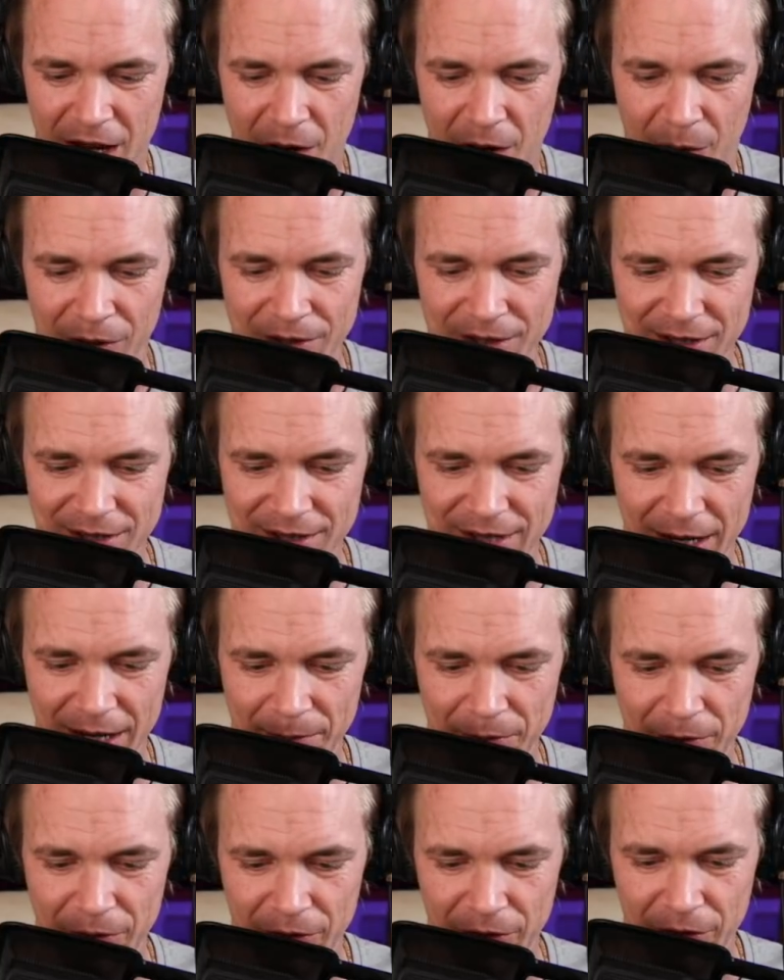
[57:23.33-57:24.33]
What's the setup
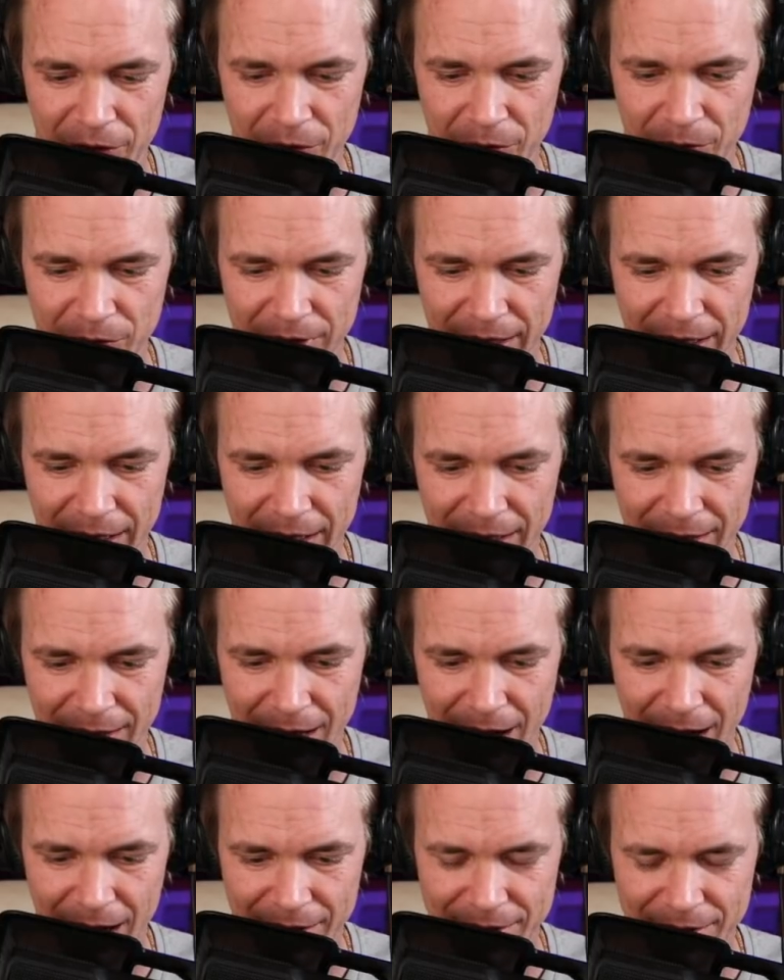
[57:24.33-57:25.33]
you were using and
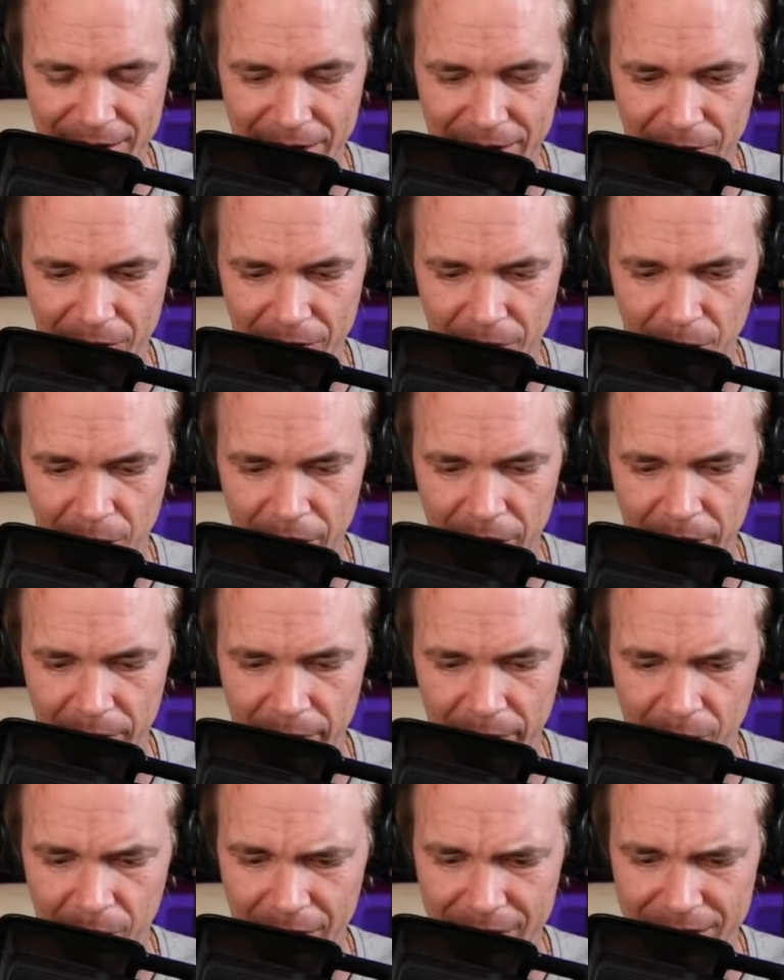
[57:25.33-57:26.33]
cost? I don't know. What do you
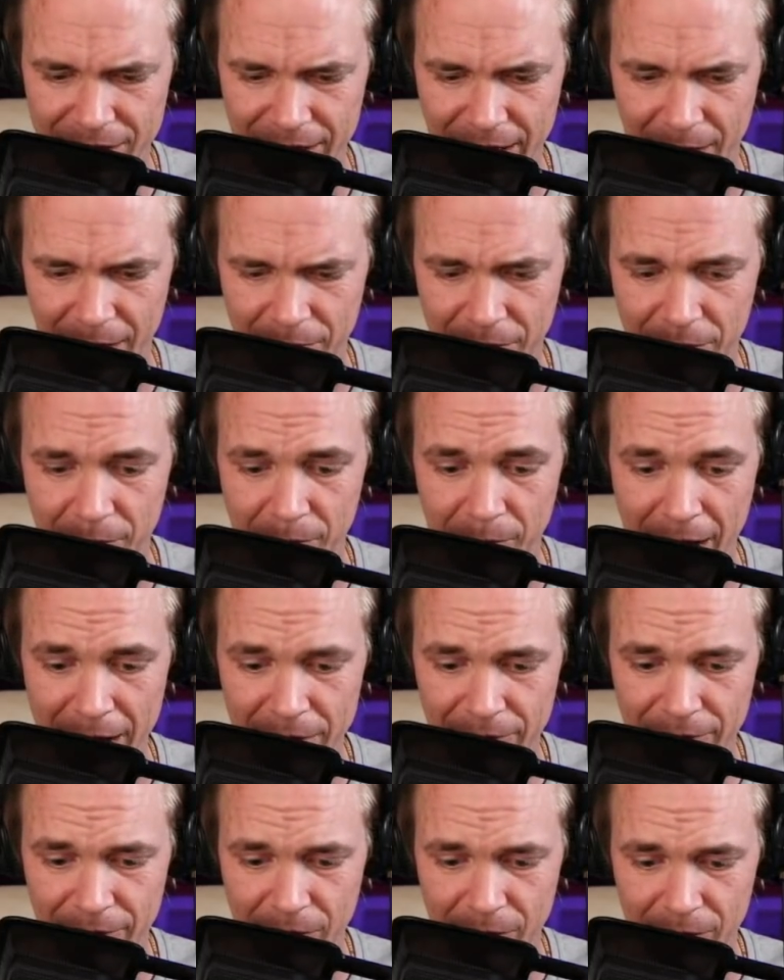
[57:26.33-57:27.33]
mean? What setup? Do you mean
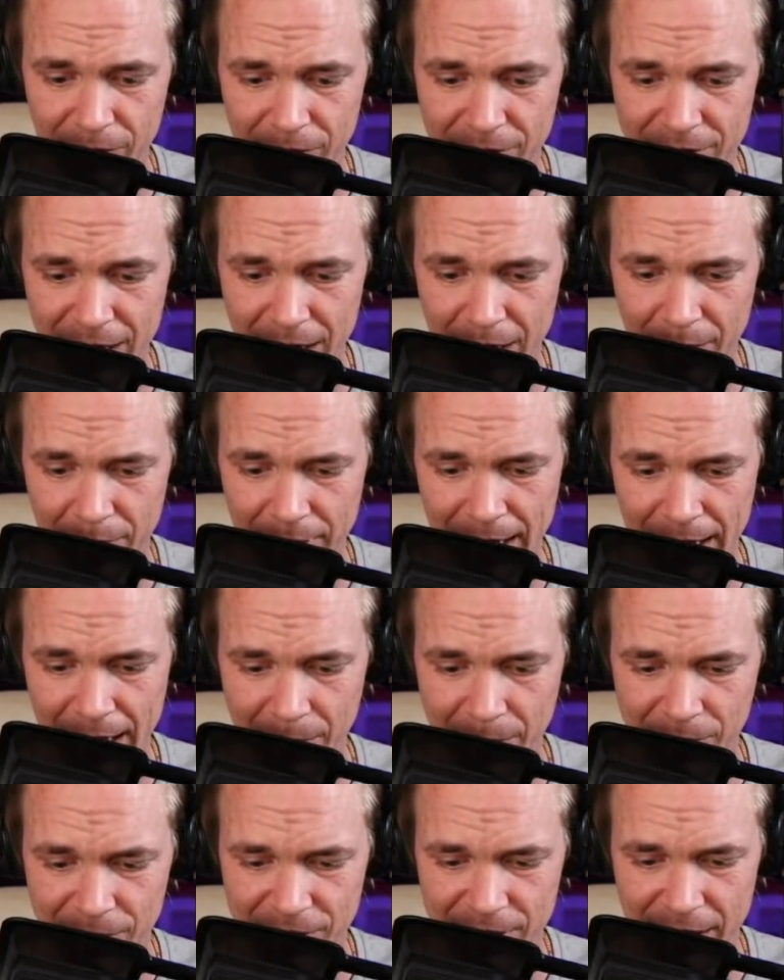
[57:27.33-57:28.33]
microphone setup,
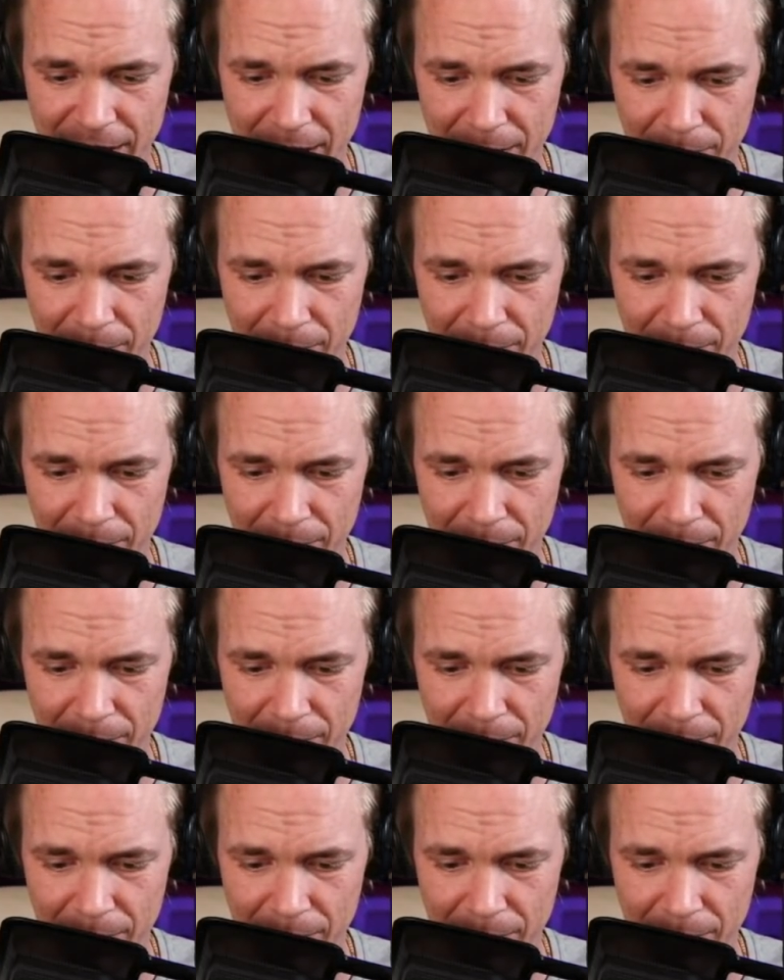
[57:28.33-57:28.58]
camera setup,